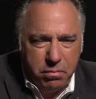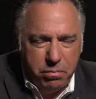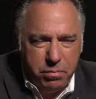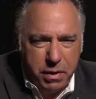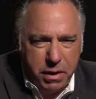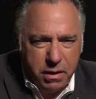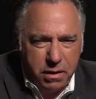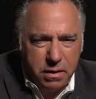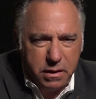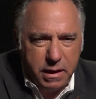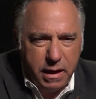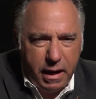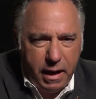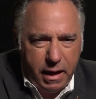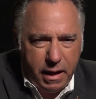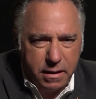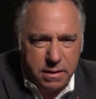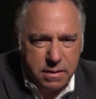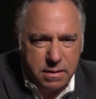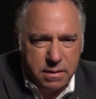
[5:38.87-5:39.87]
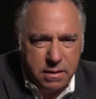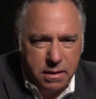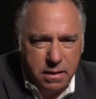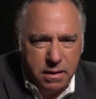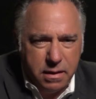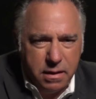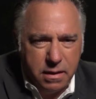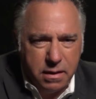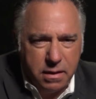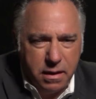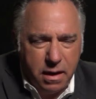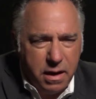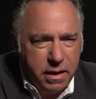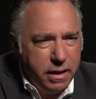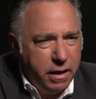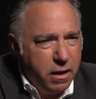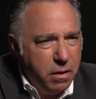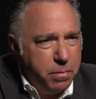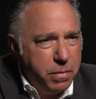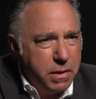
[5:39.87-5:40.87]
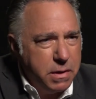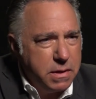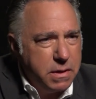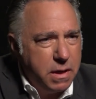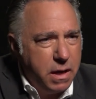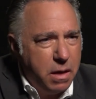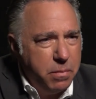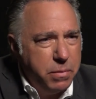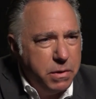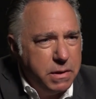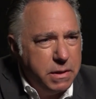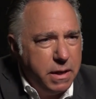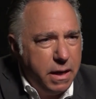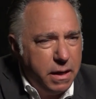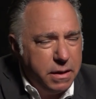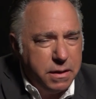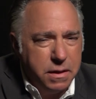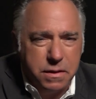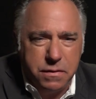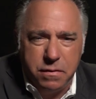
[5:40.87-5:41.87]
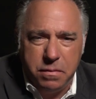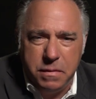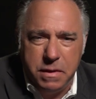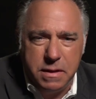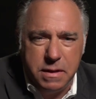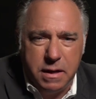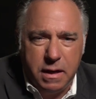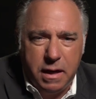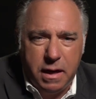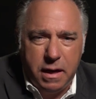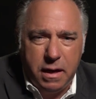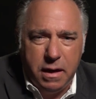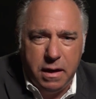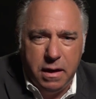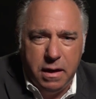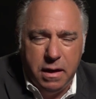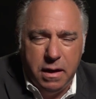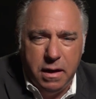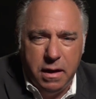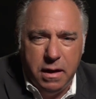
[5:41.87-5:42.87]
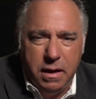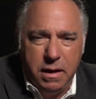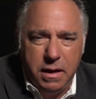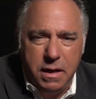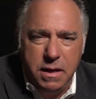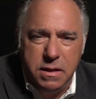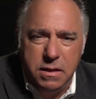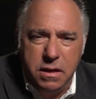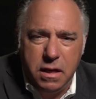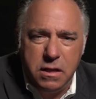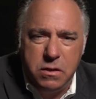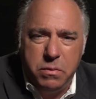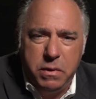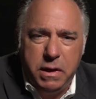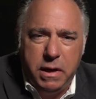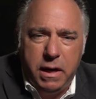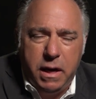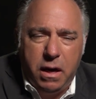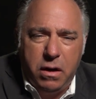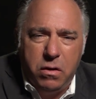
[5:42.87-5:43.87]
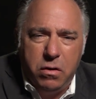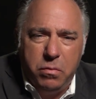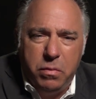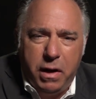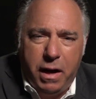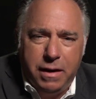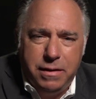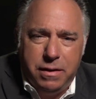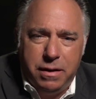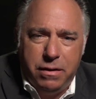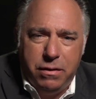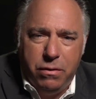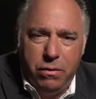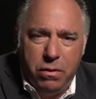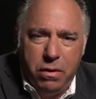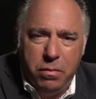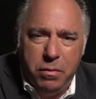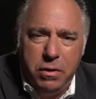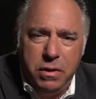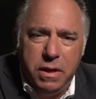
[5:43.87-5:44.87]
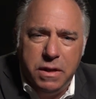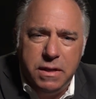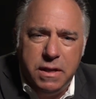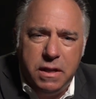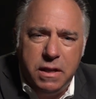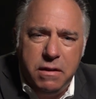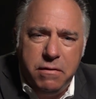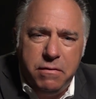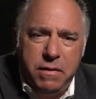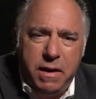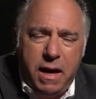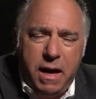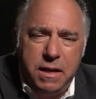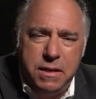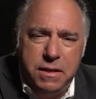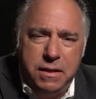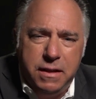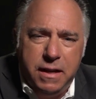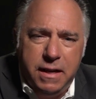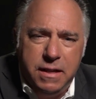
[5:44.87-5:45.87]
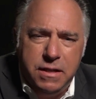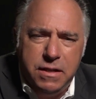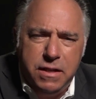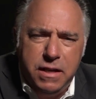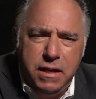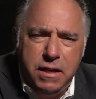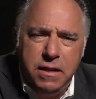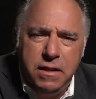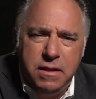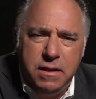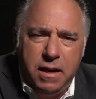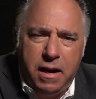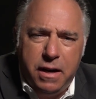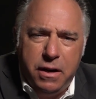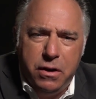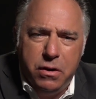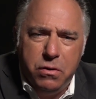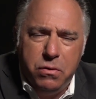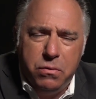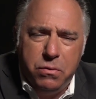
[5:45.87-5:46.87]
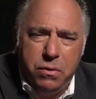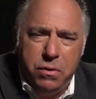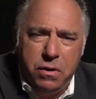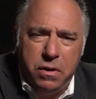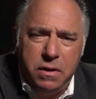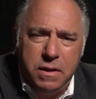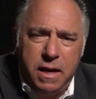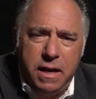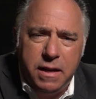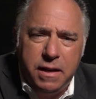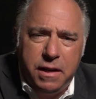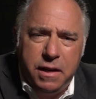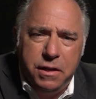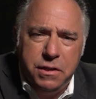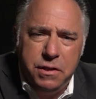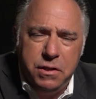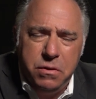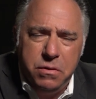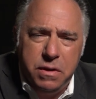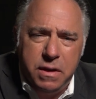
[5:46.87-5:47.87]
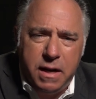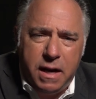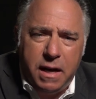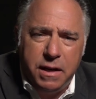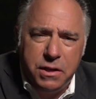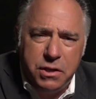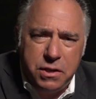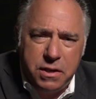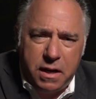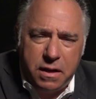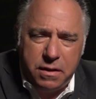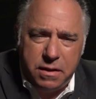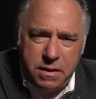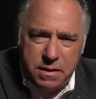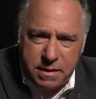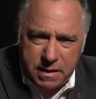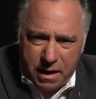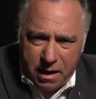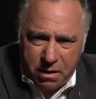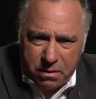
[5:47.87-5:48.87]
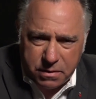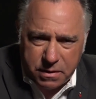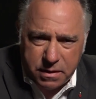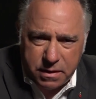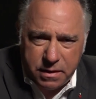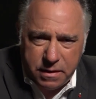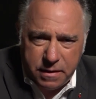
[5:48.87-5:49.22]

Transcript: Bill Gates, God help us. God protect us from this guy. He says we can't go back to normal until he vaccinates the entire world. I kid you not. Check this out.